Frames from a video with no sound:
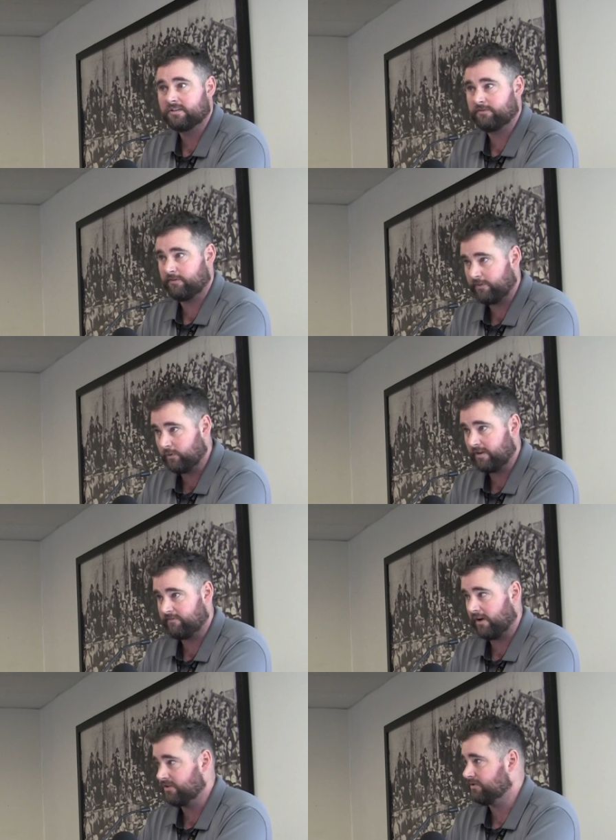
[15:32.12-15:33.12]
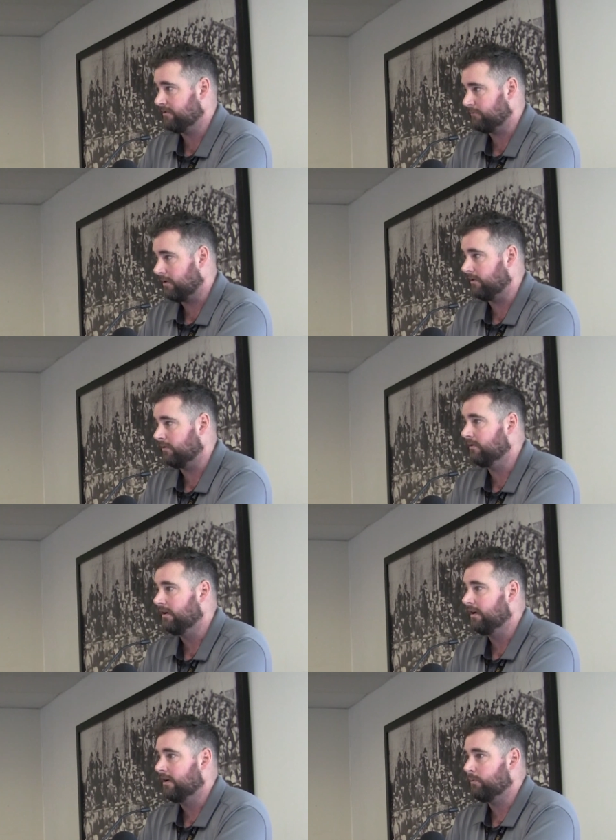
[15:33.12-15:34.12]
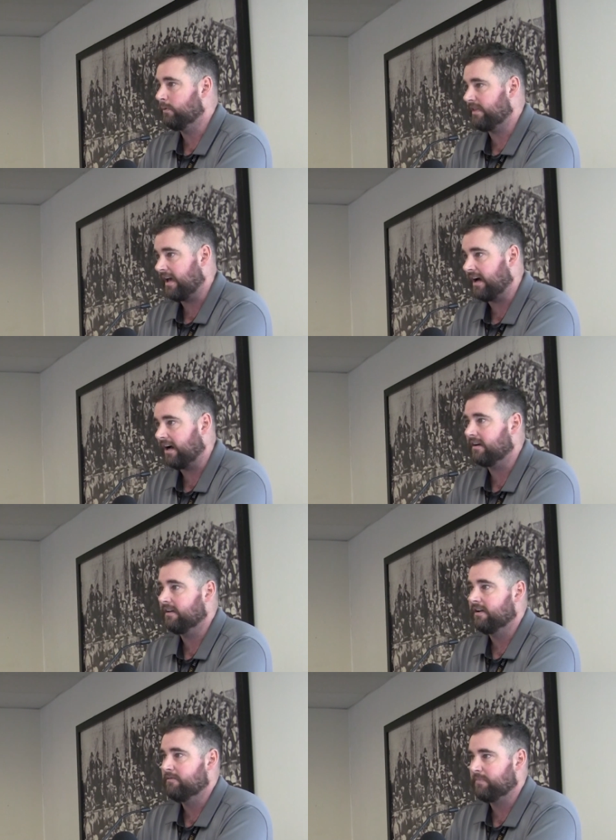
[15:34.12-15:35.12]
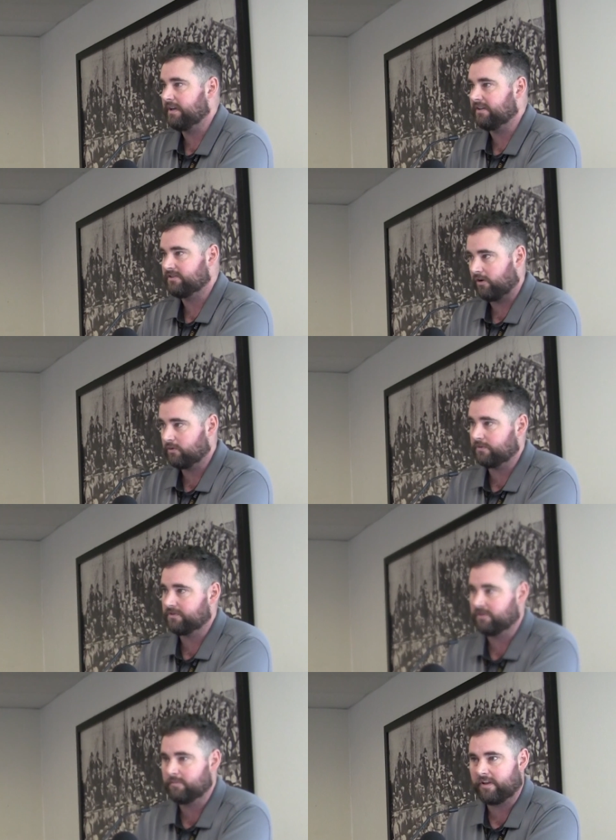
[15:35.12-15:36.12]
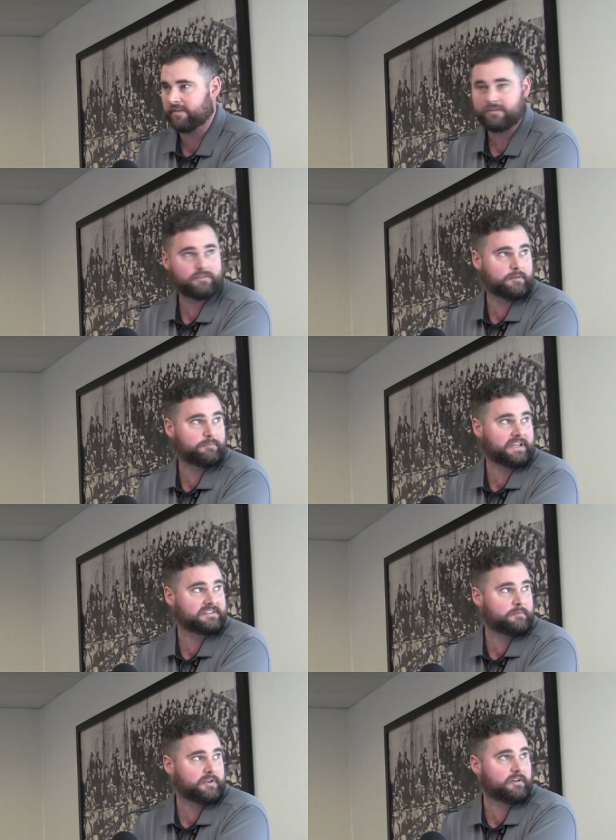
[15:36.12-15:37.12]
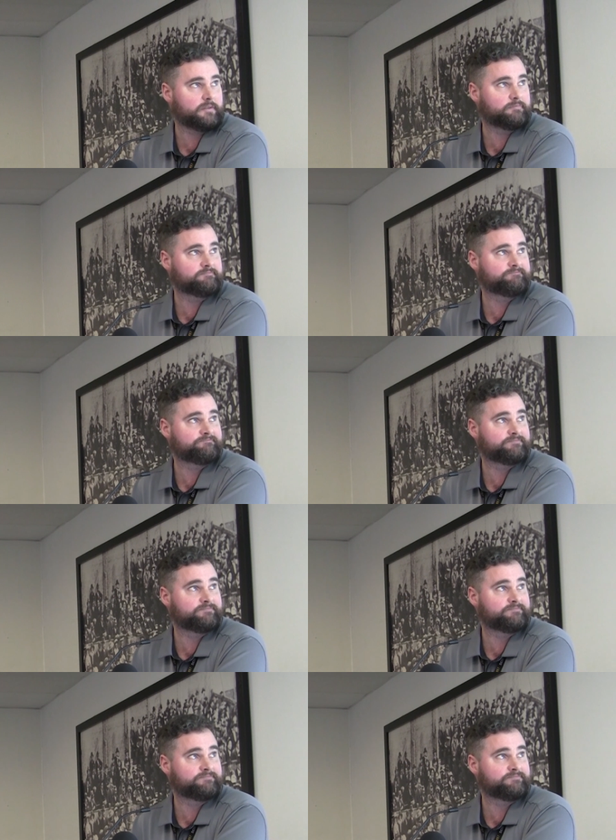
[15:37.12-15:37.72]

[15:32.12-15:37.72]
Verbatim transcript: to fulfill their function and role without being told what to do by the PCBU.